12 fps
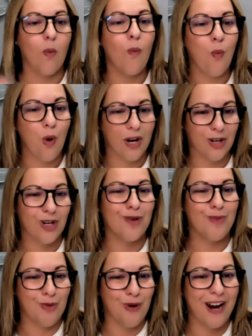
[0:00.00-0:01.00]
what you're going to be
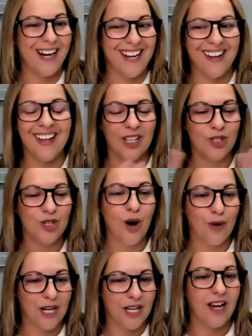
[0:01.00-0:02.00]
writing. It's
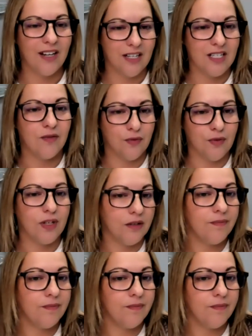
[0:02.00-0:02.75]
already kind of done for you.